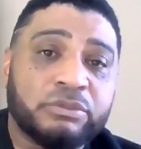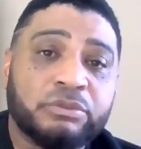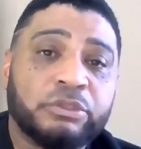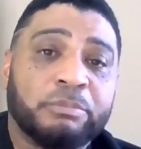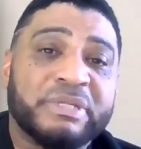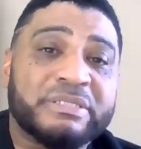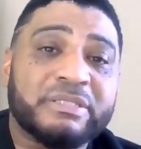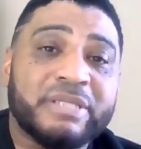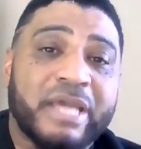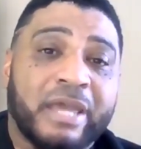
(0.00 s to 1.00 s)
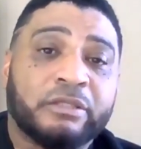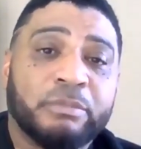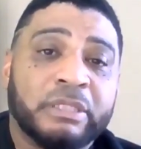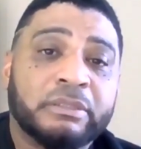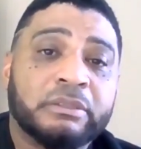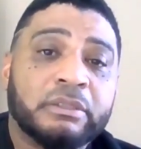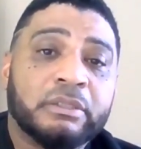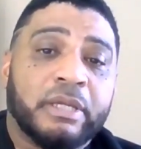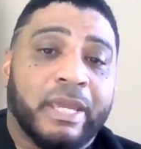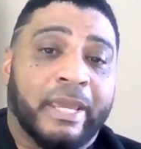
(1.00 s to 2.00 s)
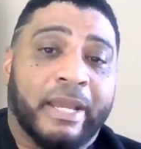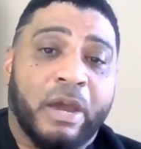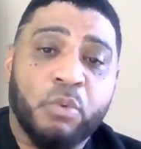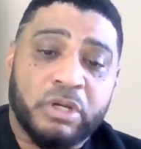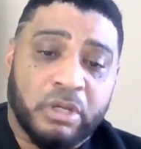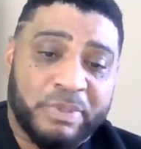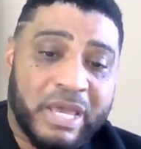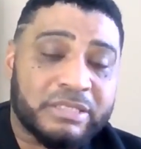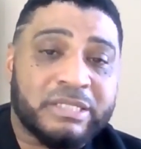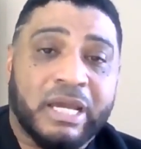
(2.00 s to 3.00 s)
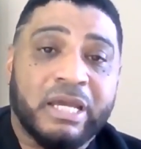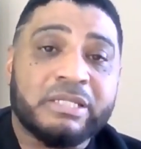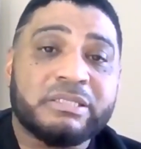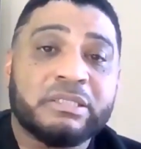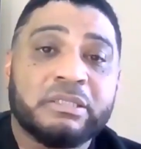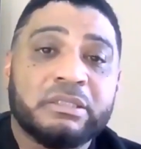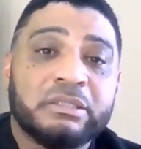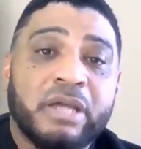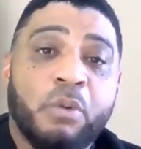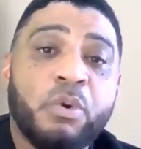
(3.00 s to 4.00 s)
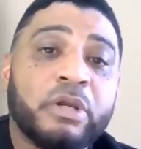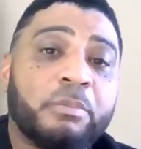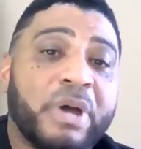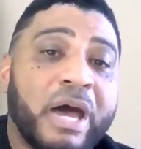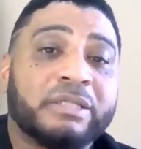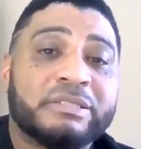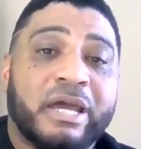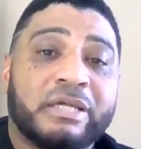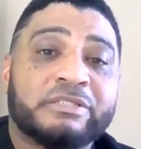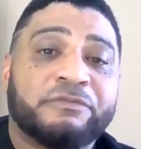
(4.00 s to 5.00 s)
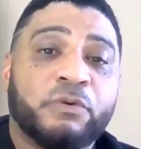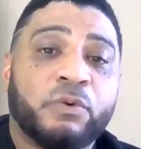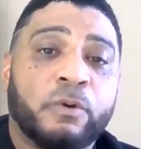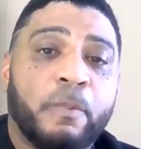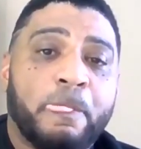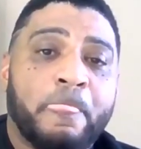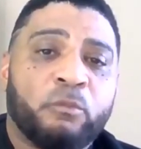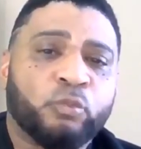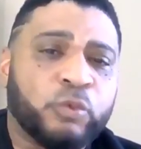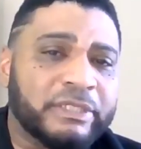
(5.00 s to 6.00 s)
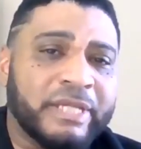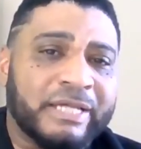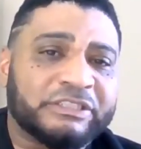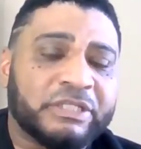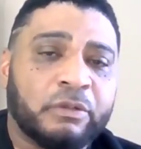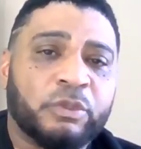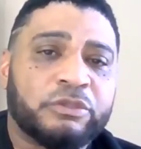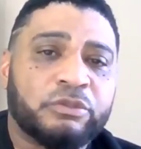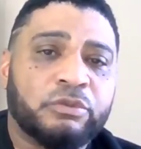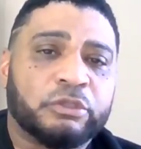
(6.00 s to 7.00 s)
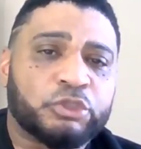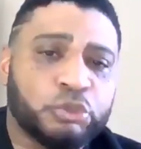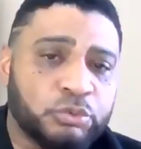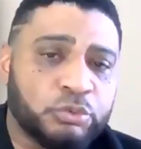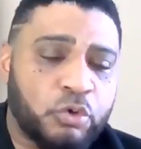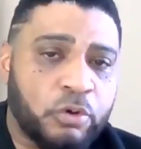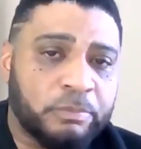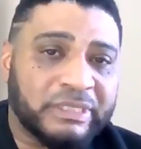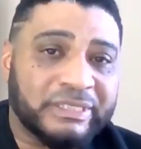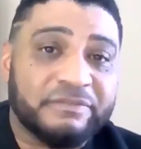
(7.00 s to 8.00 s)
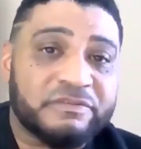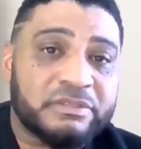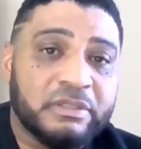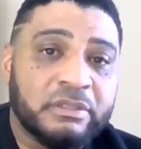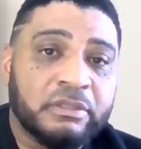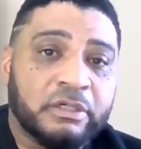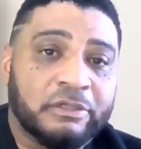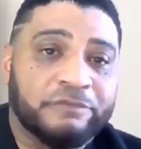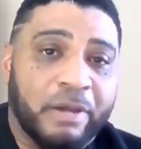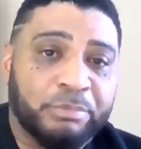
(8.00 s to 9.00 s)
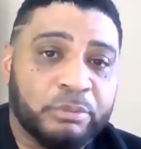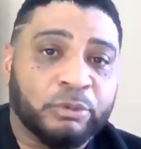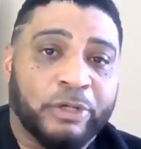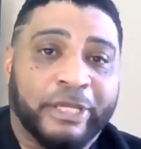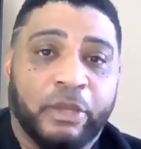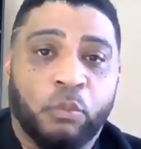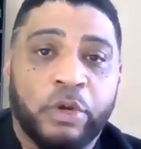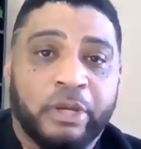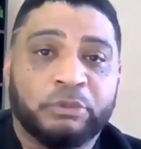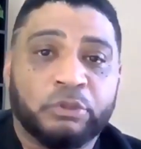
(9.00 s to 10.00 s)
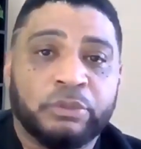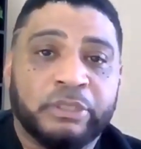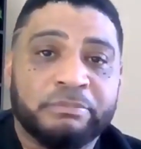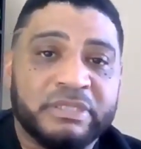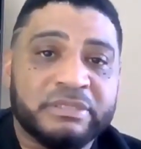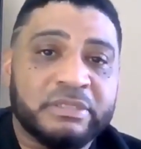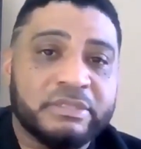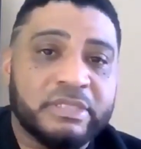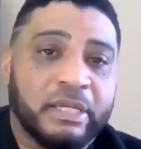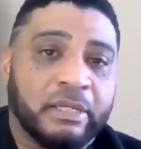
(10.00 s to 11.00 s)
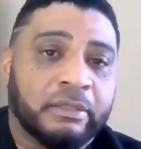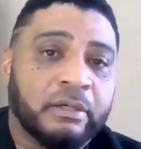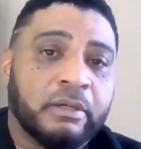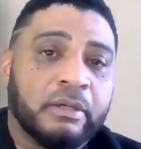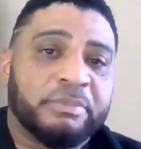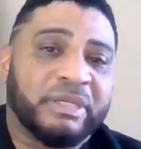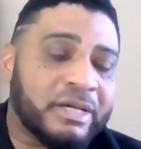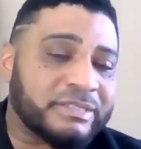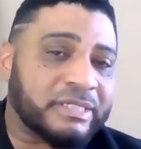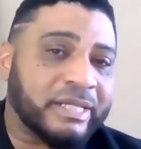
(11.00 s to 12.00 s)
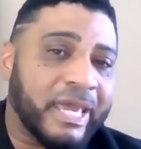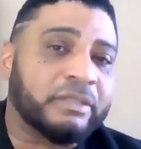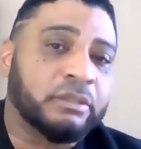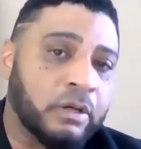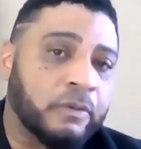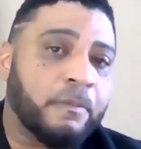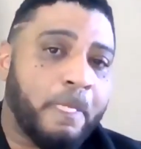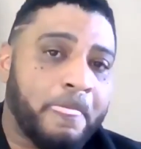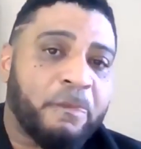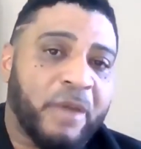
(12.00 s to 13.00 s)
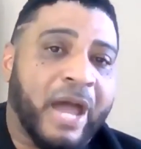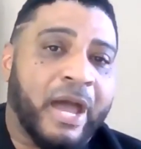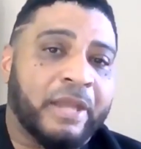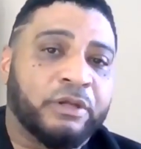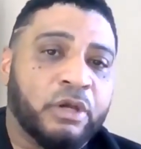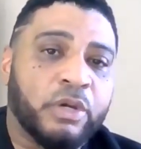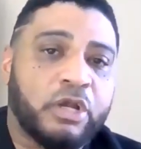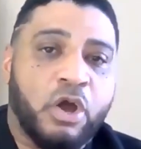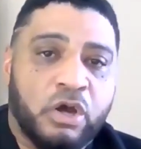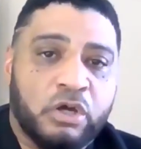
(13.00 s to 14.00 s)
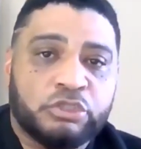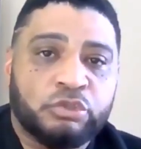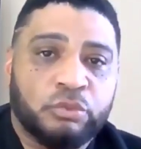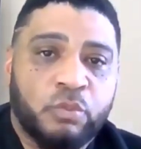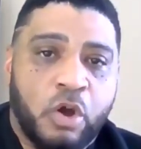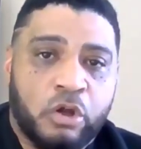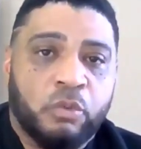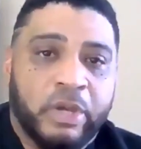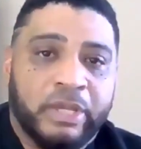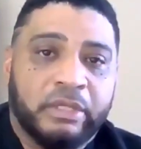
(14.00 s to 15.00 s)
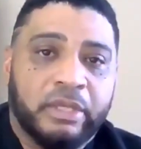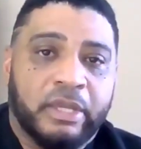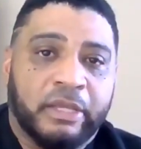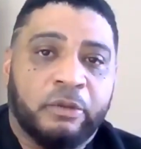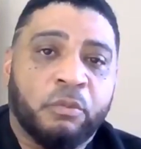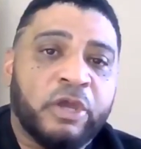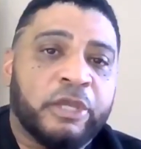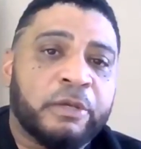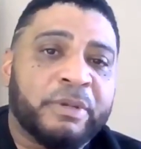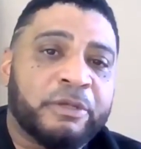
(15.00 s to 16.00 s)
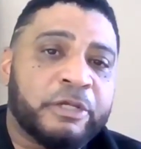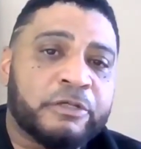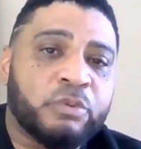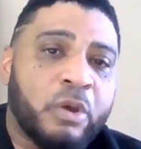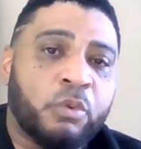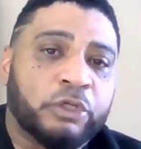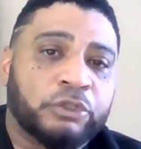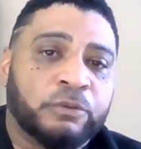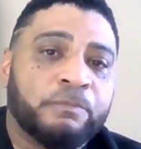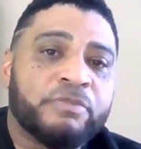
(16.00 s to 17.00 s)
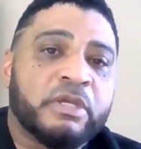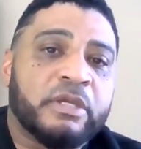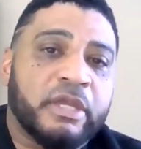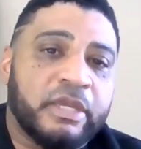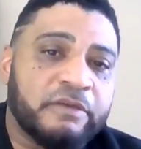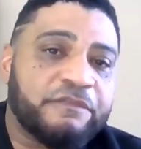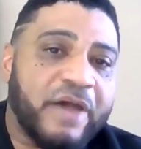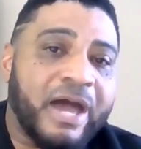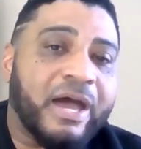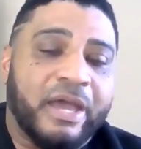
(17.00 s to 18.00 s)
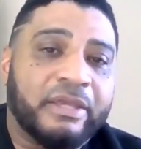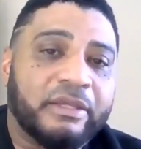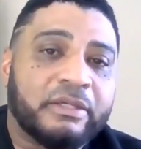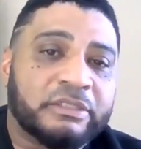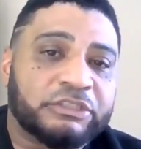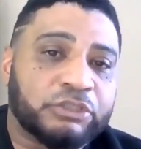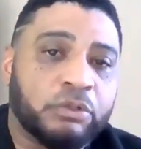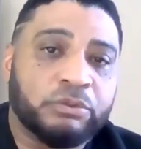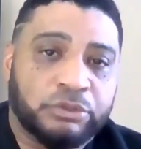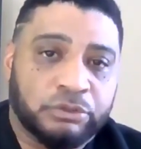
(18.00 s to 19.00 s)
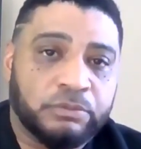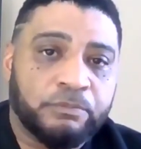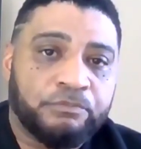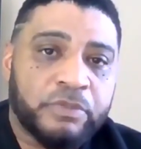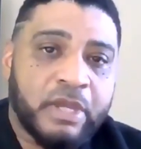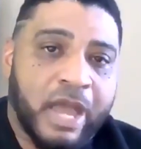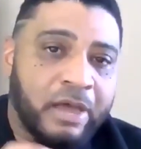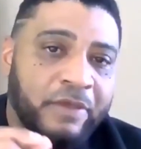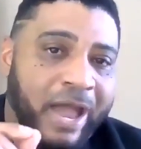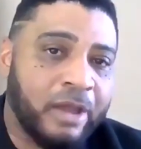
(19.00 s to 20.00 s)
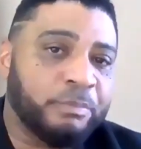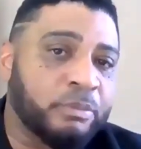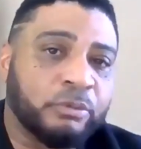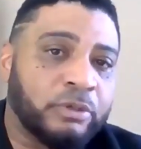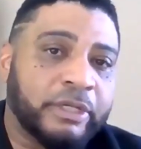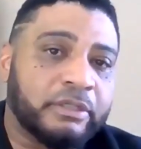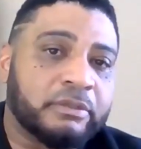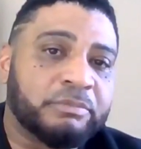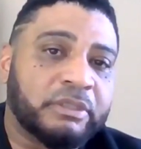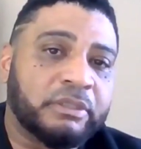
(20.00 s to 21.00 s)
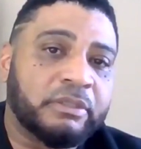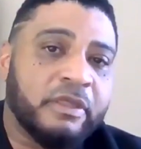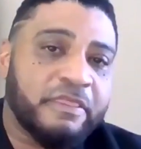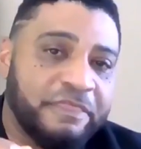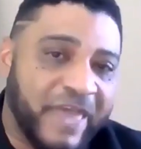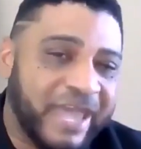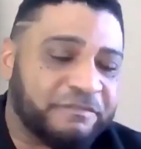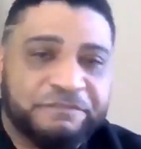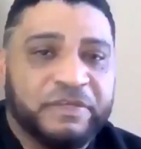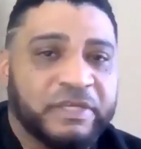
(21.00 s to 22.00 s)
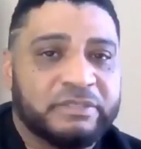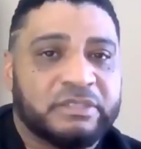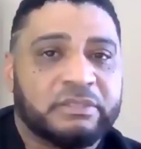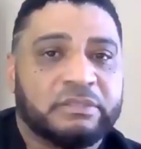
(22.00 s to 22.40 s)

you, your business acumen, and I want to apologize. I want to apologize for really not sharing with you the true core beliefs of our boomerang and what I'm doing in business. And because of that, you know, I know it caused you to walk away. But here's what I want to do. If I could show you how our boomerang could be that fit